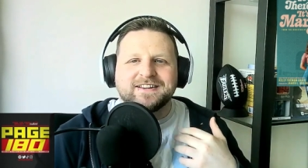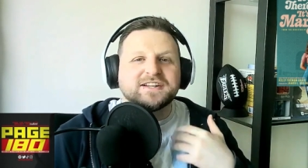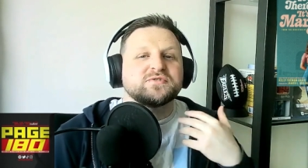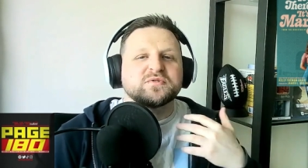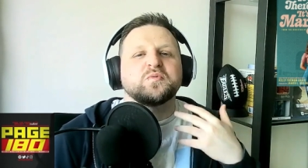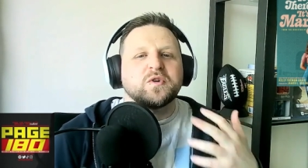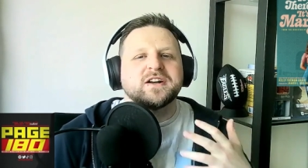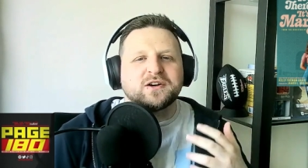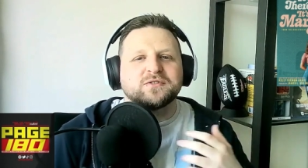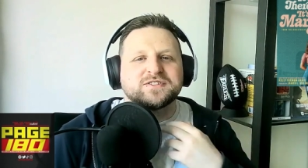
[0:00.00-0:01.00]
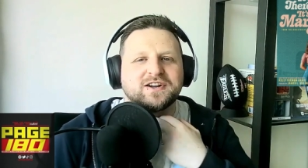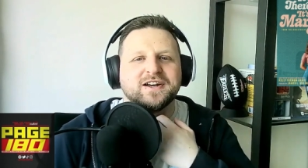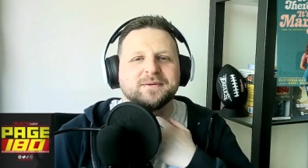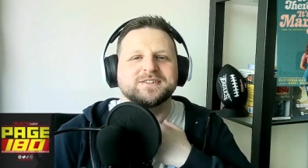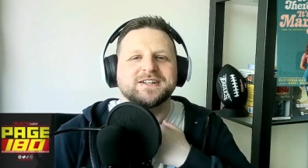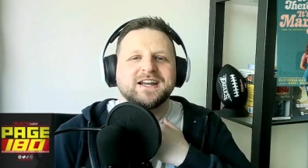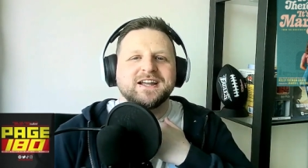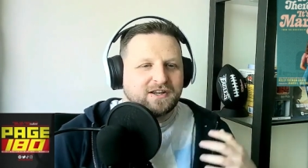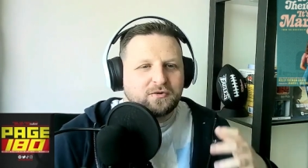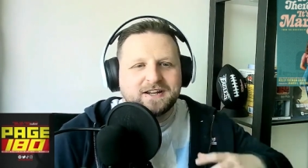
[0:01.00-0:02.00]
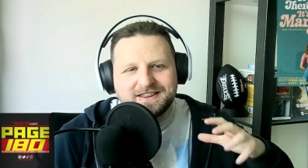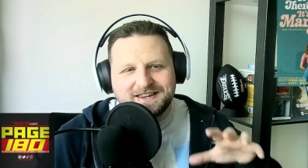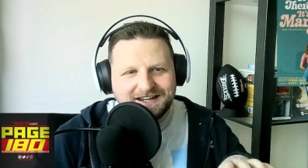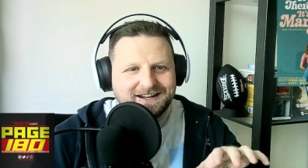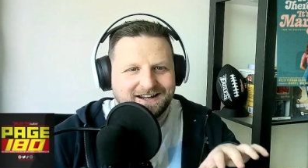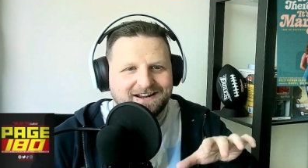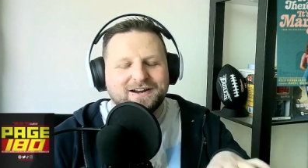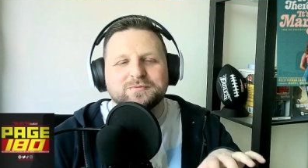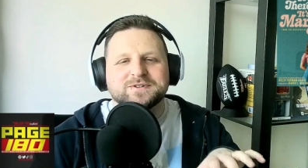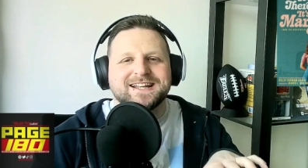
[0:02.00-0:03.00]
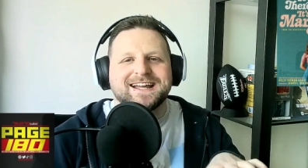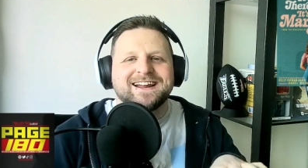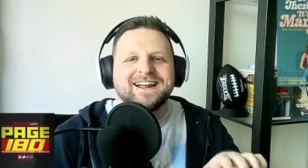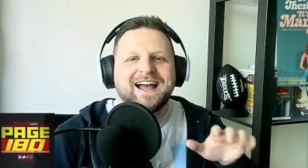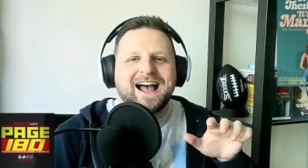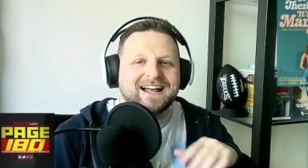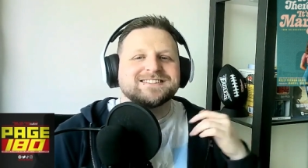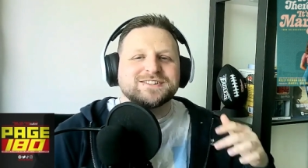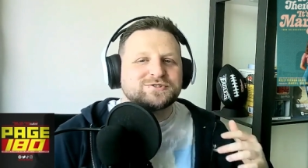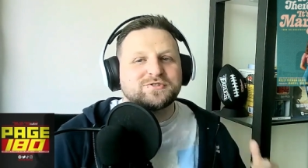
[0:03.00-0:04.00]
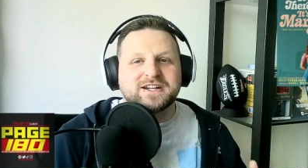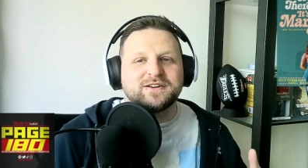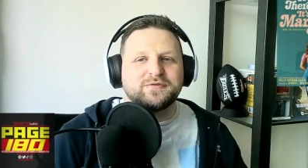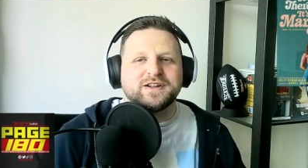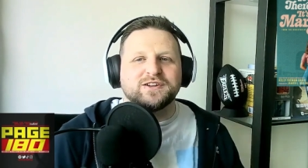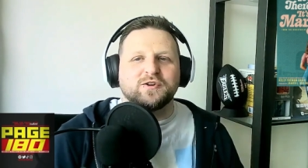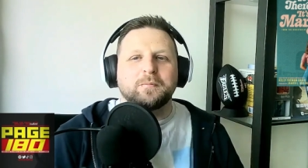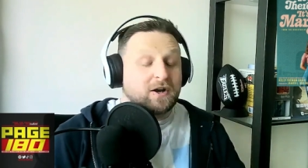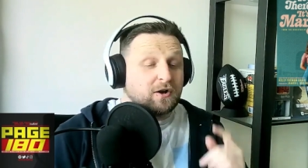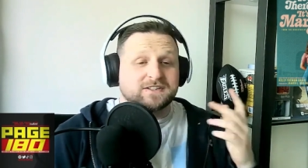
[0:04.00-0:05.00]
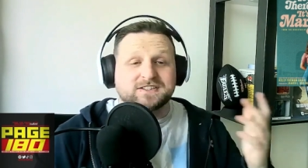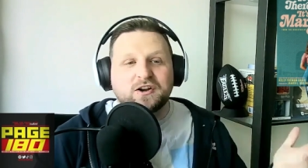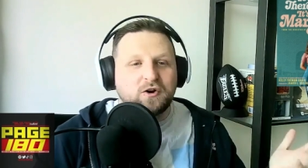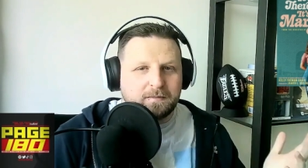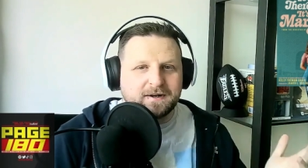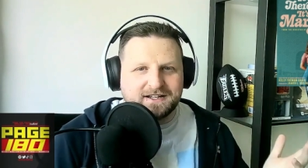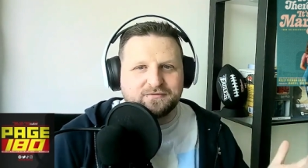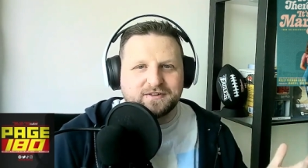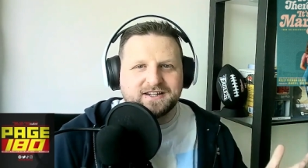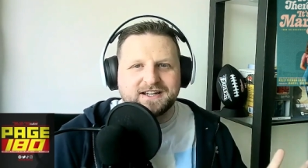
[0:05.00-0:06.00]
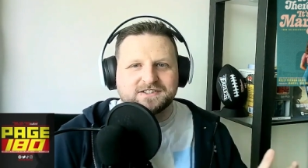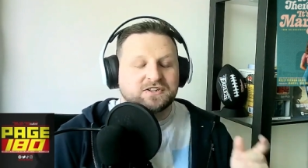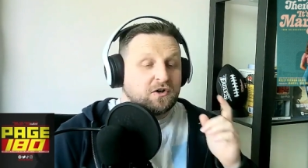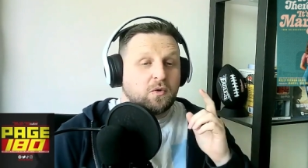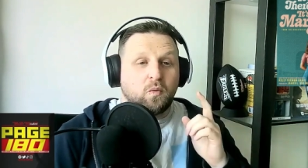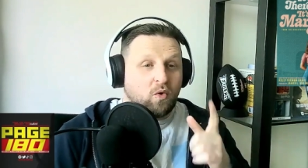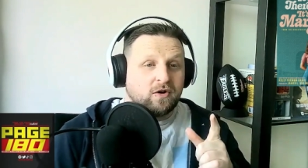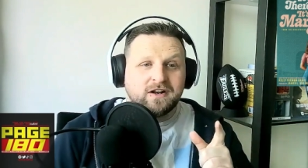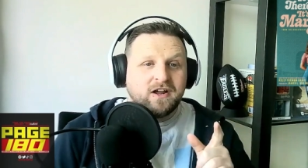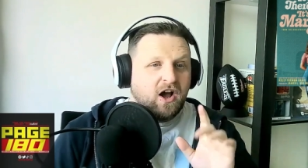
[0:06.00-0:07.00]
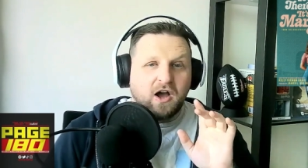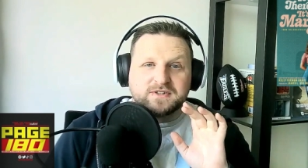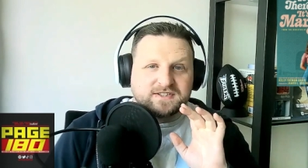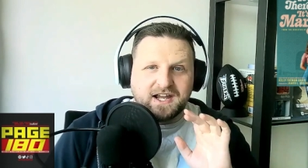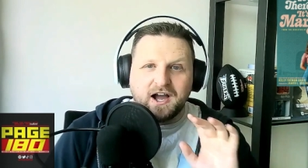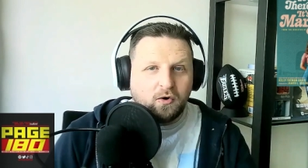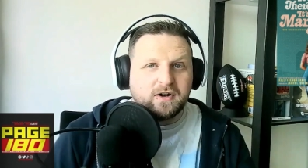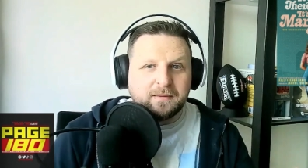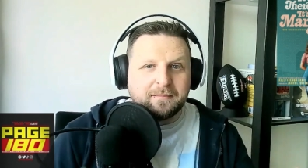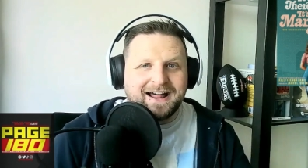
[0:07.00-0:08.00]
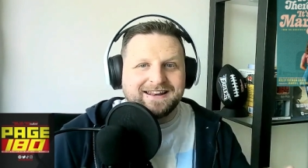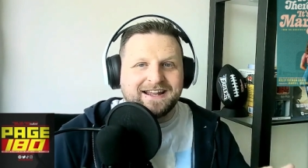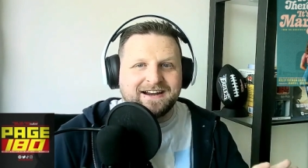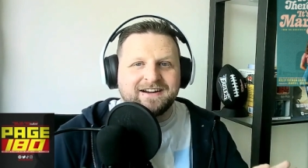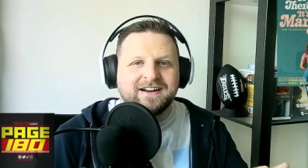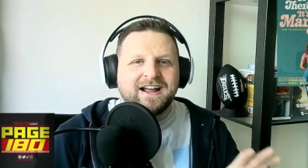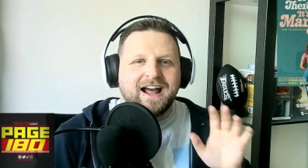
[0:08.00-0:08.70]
This was one of those times. The only thing here was that as the screening filled up, I noticed a couple of different things. One, I was the only man there.